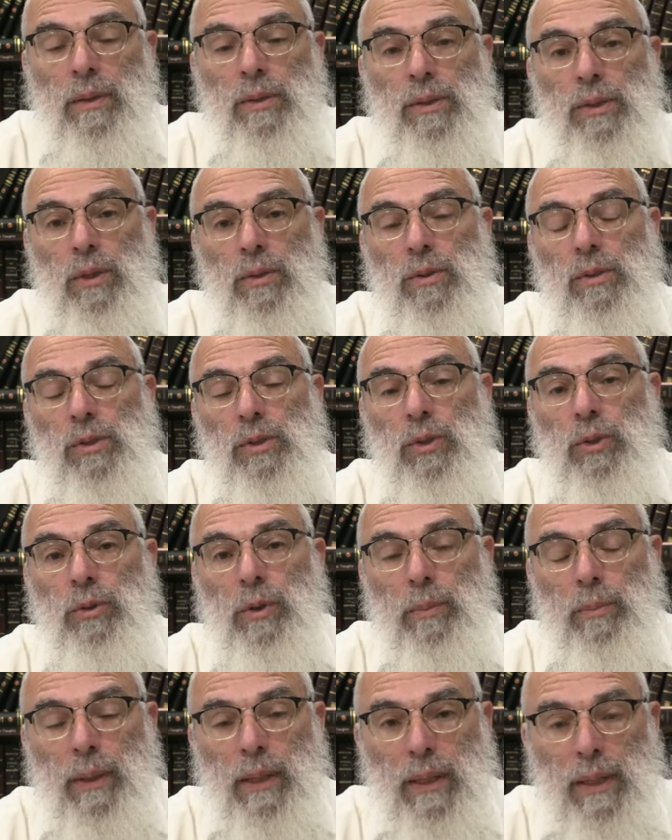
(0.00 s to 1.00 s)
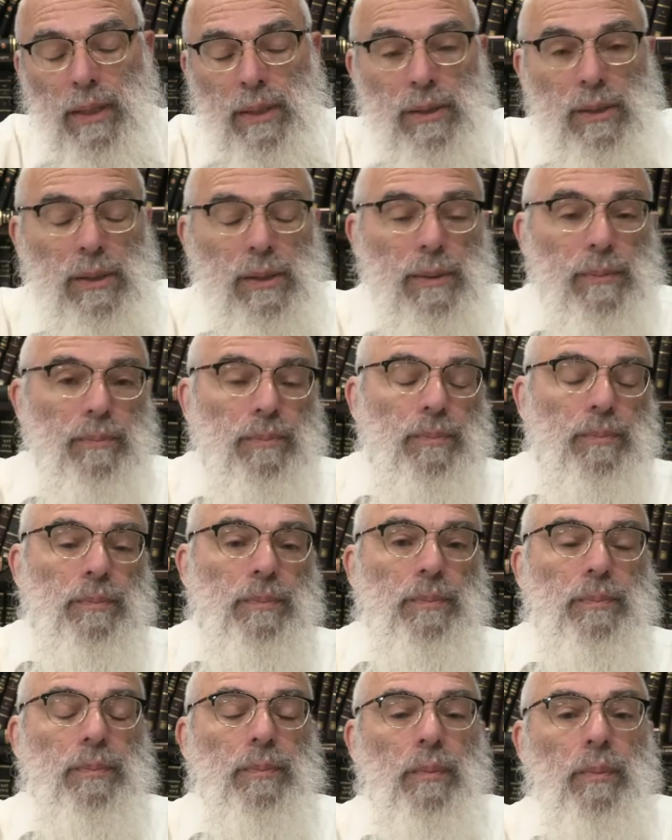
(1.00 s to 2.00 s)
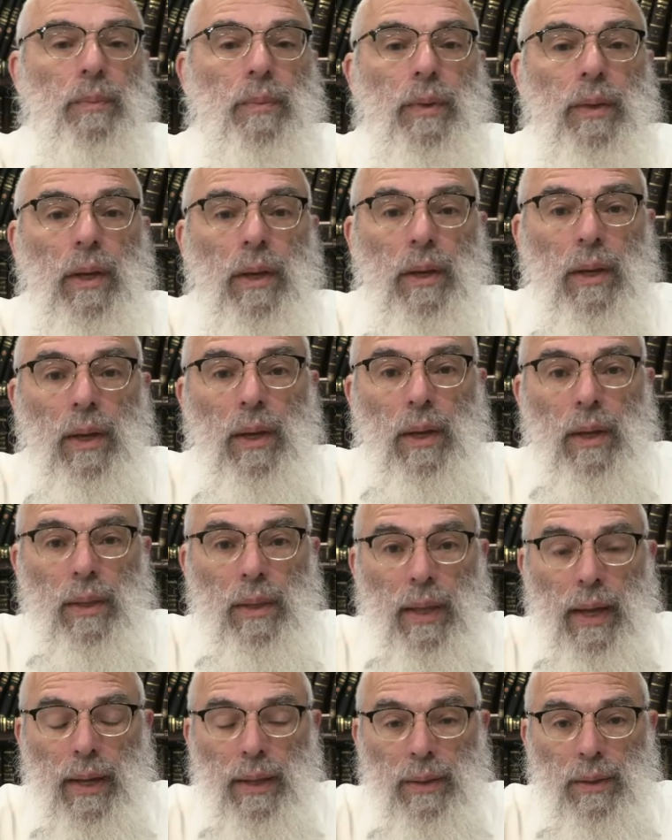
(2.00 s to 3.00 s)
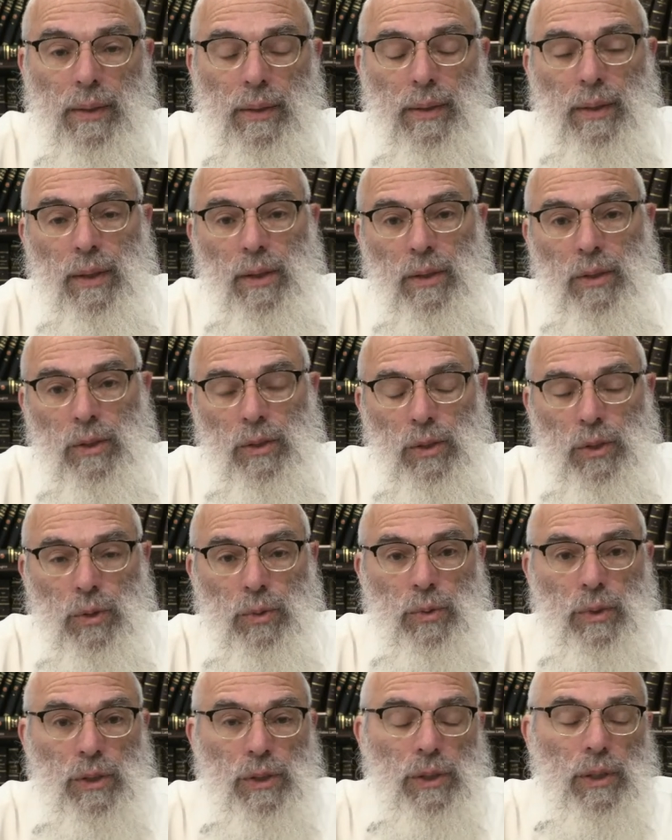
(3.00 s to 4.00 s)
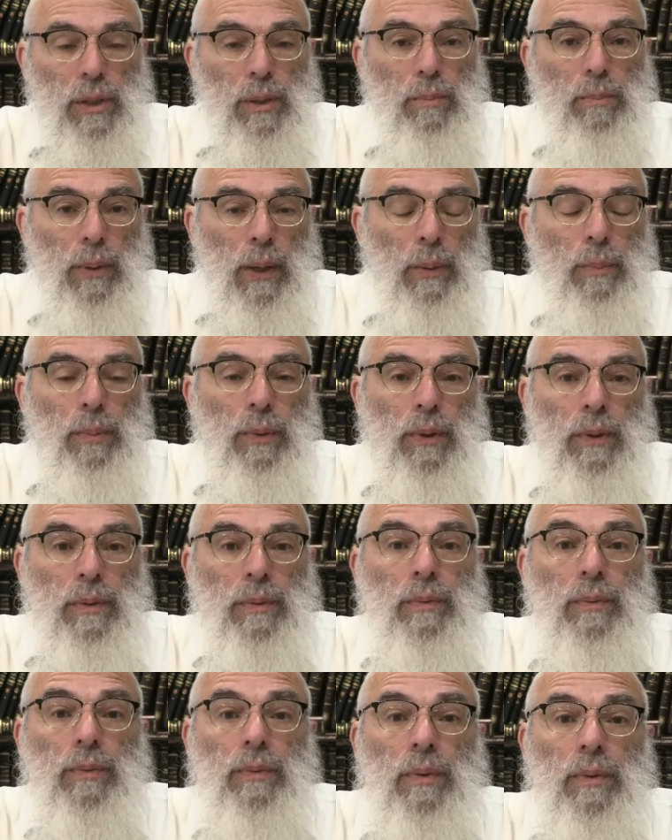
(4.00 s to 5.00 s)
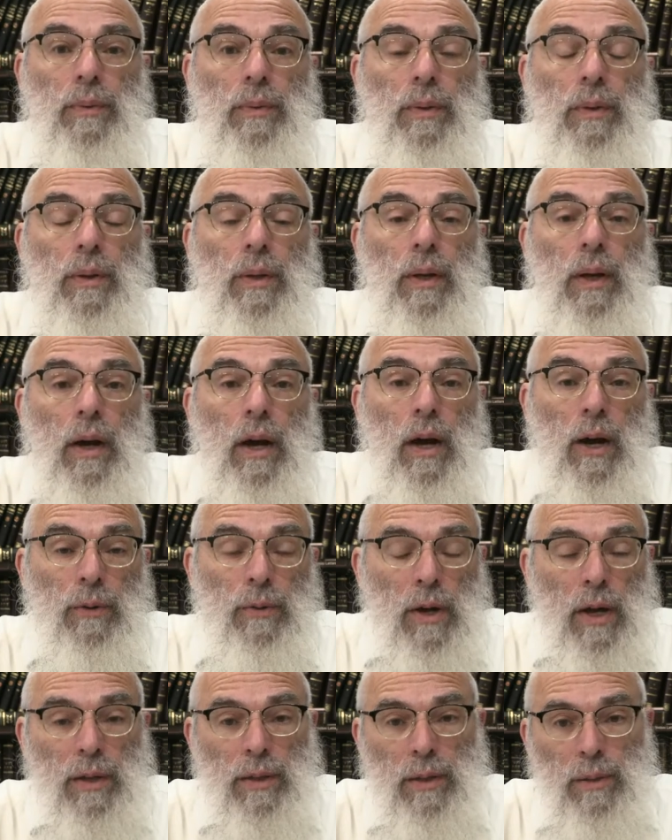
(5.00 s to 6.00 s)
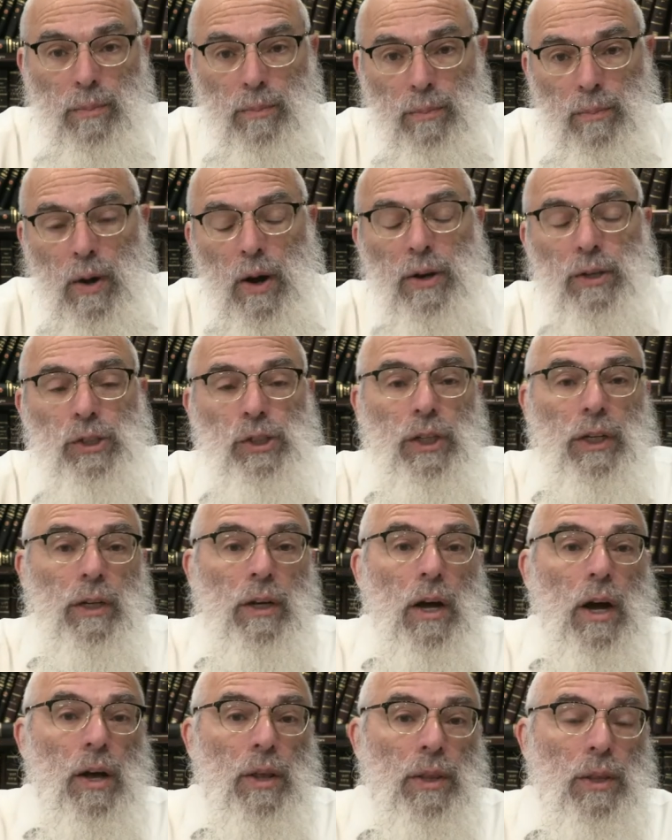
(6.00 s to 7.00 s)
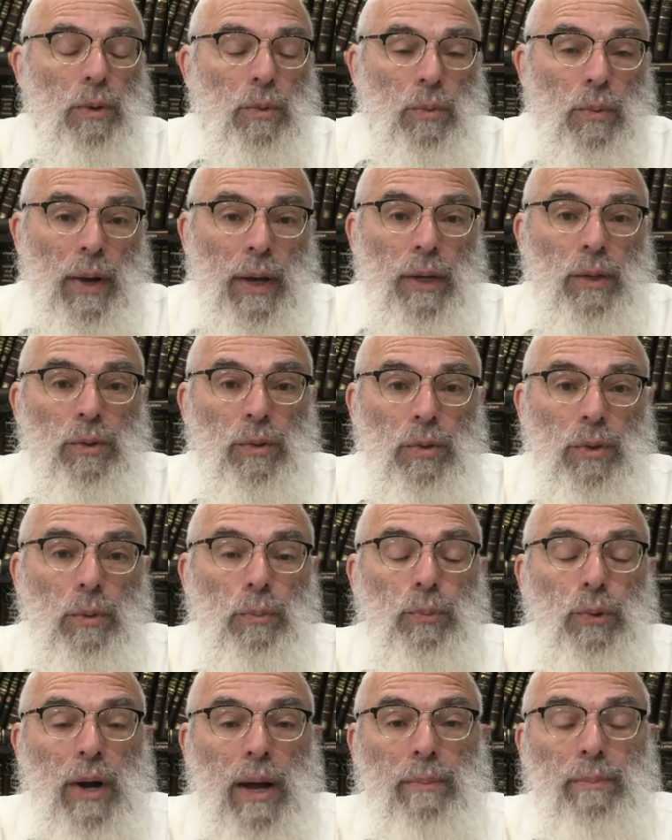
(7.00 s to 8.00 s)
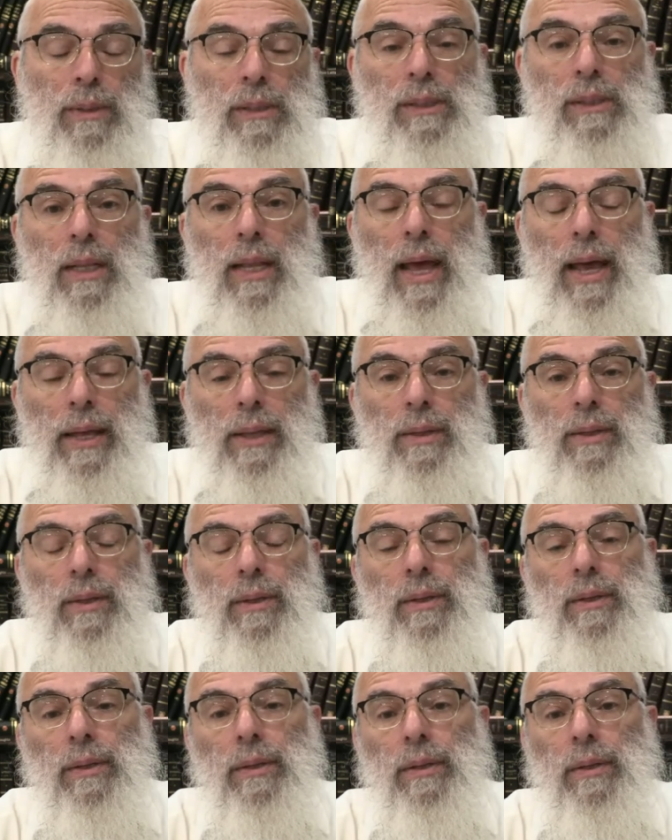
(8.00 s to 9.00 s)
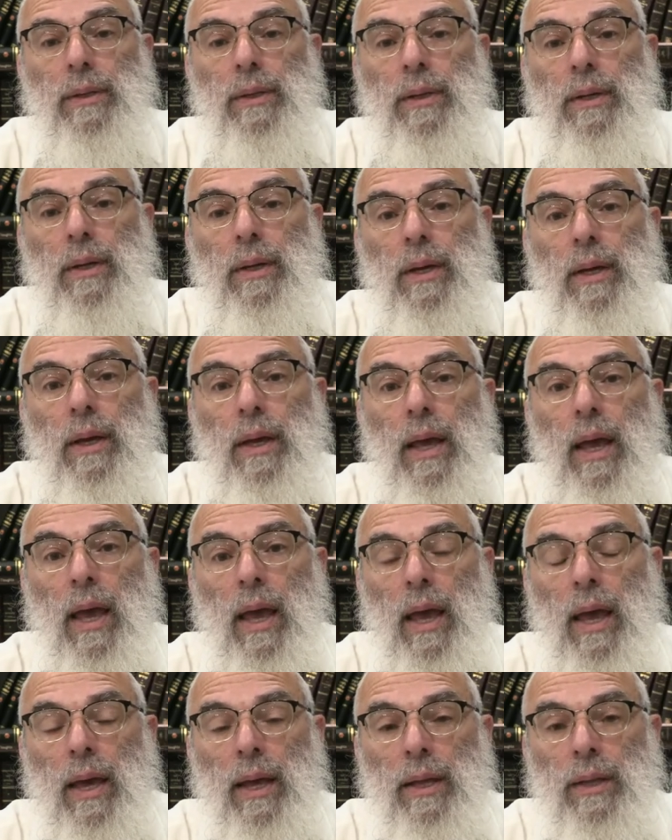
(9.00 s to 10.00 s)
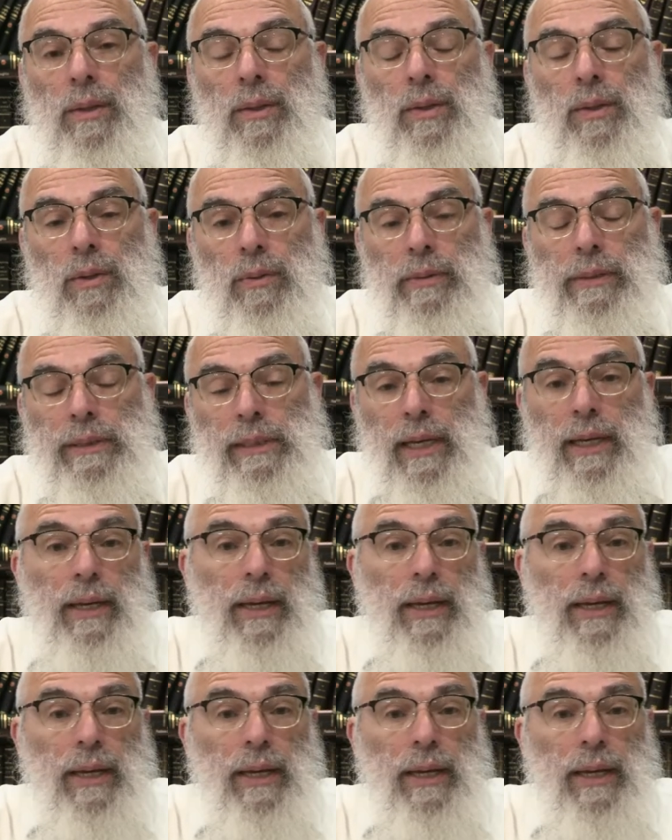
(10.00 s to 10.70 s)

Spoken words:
So the story begins that the Jewish people are marching on their way to the promised land, and there is a